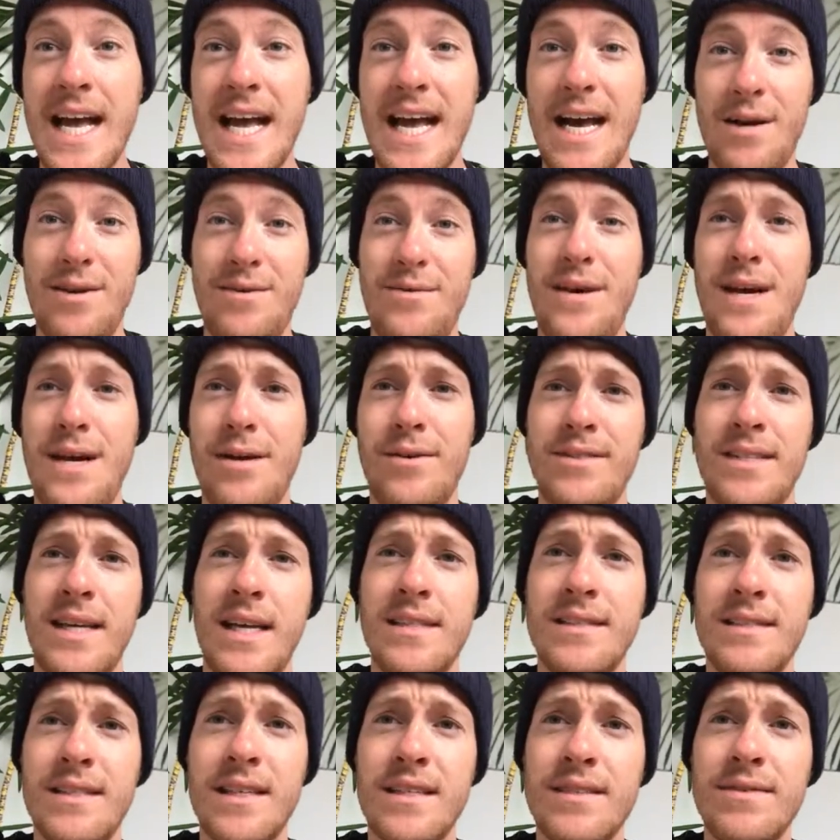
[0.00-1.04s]
However, I was
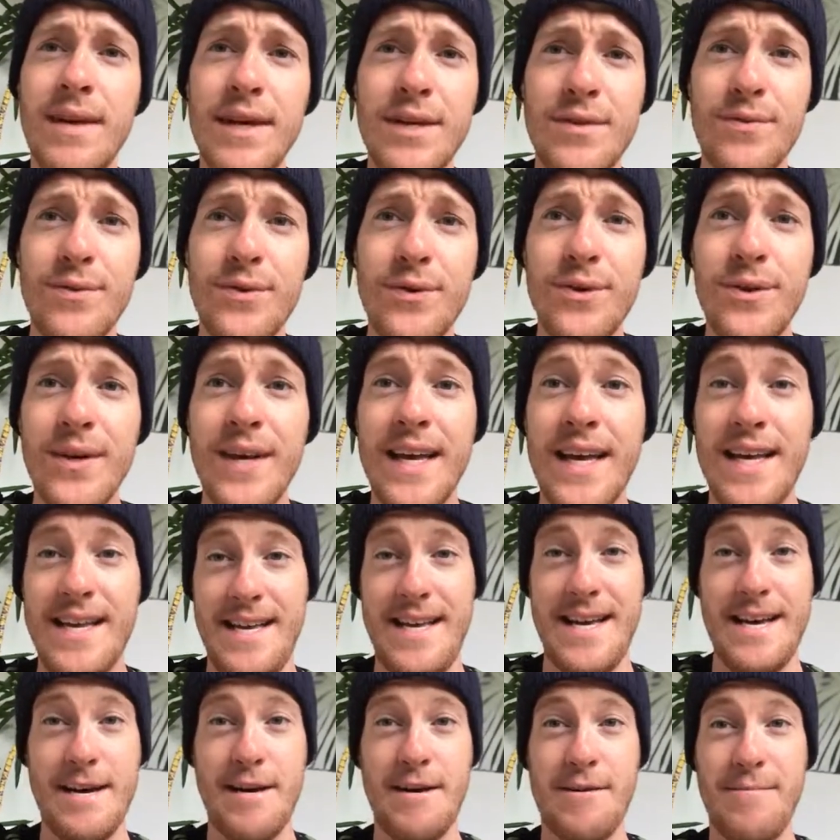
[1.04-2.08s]
unsuccessful.
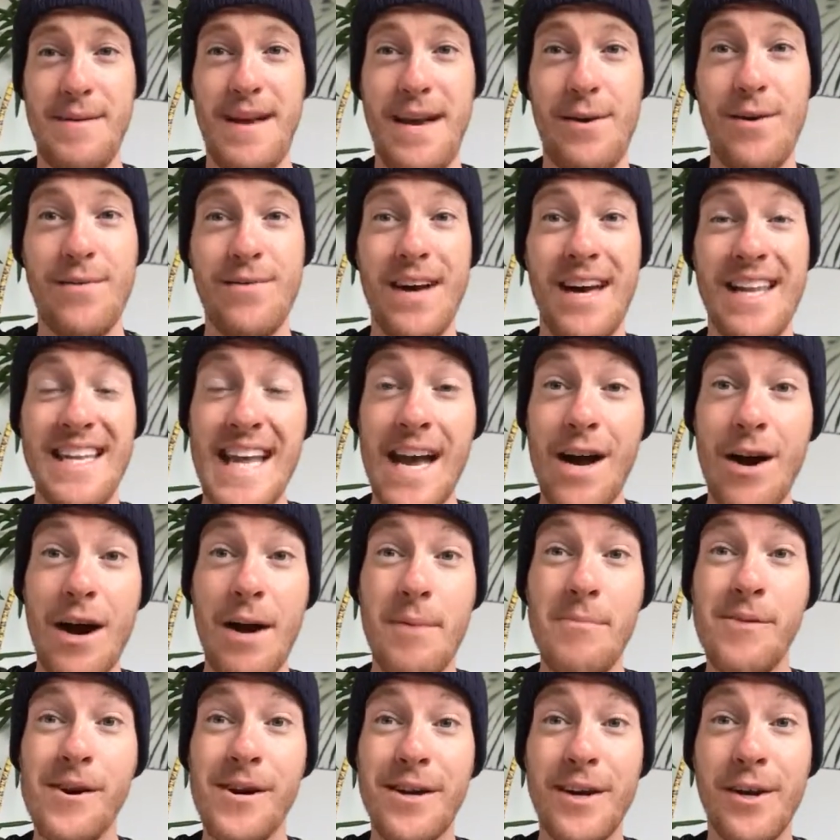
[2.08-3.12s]
However, now
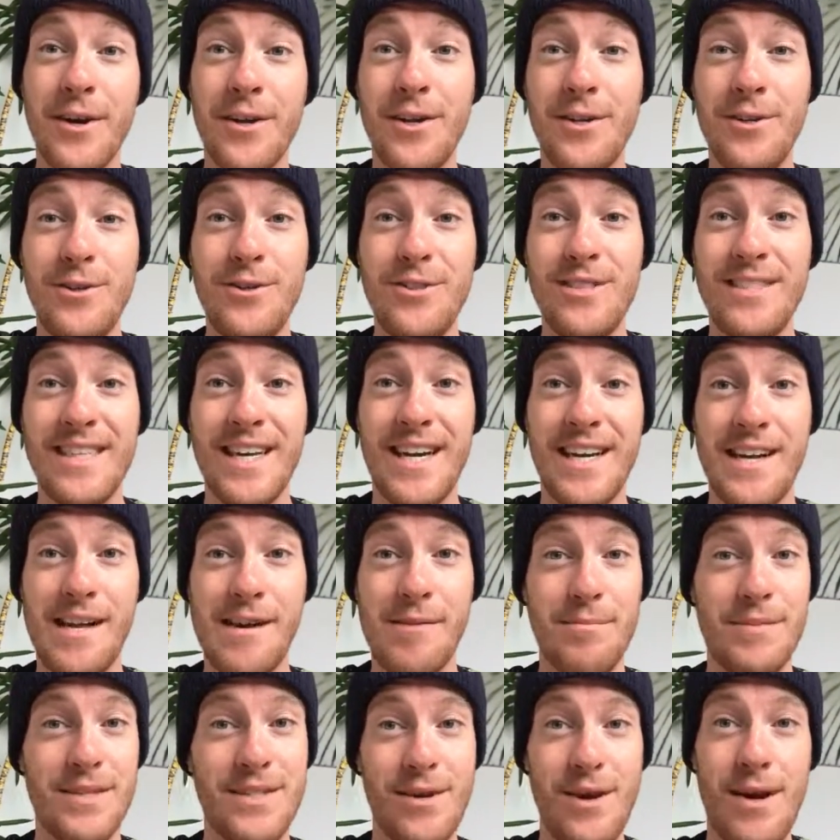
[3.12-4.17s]
I'm working on a new
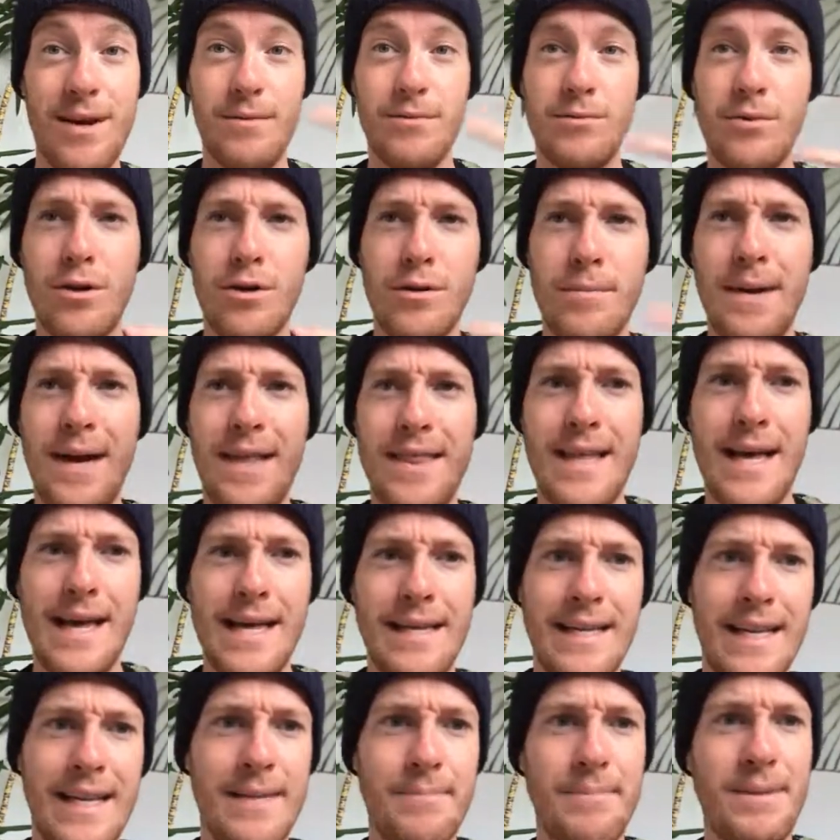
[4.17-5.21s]
startup, so I'll talk about
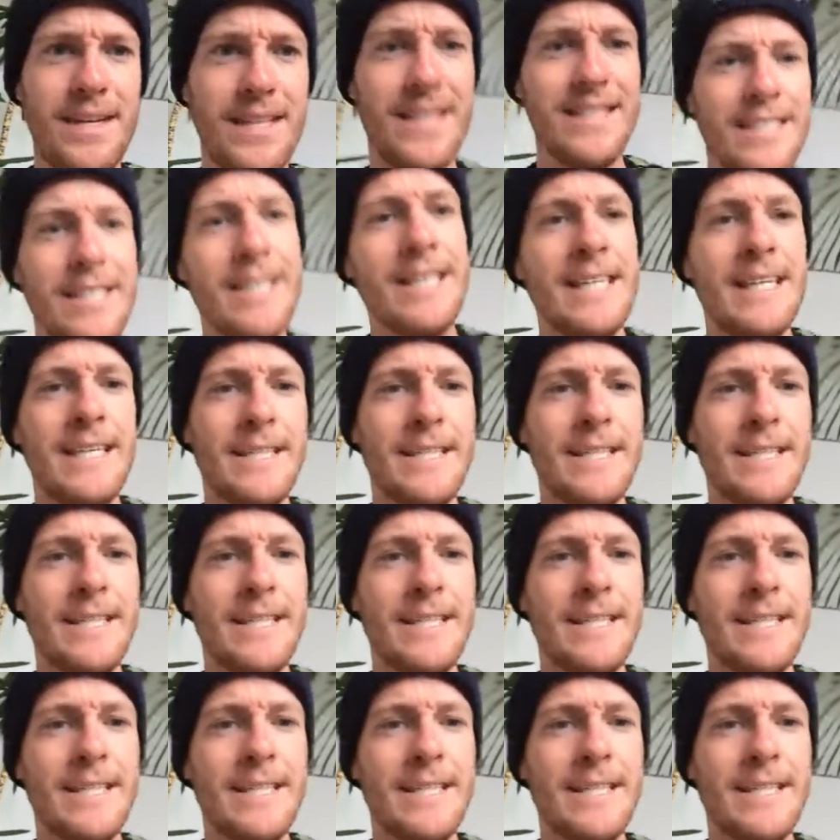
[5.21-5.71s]
that in a minute.